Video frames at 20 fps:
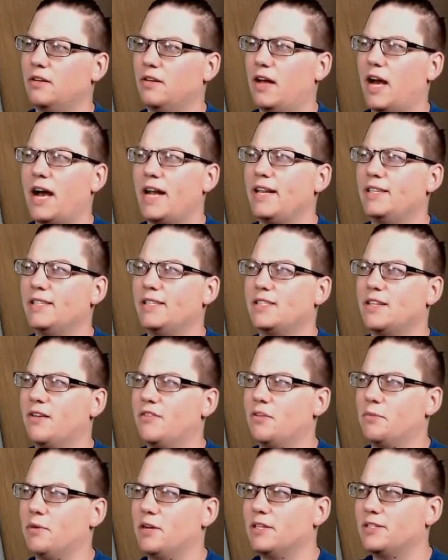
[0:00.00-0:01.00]
I didn't solve
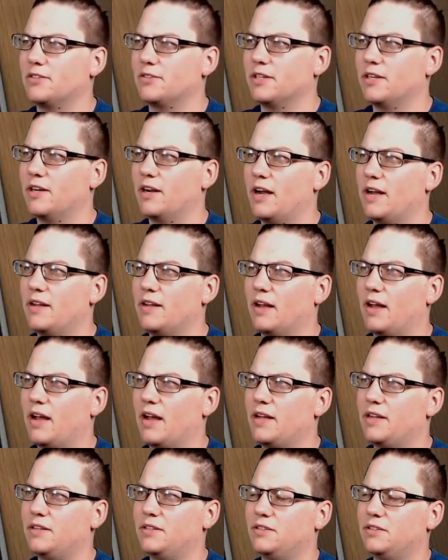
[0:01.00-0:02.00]
the puzzle there.
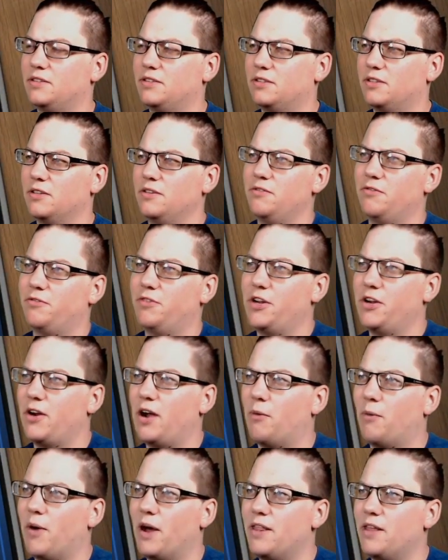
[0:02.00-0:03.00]
I couldn't figure
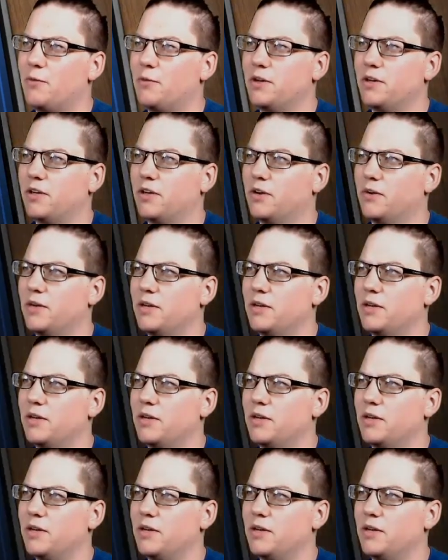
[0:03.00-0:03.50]
out why they wouldn't go in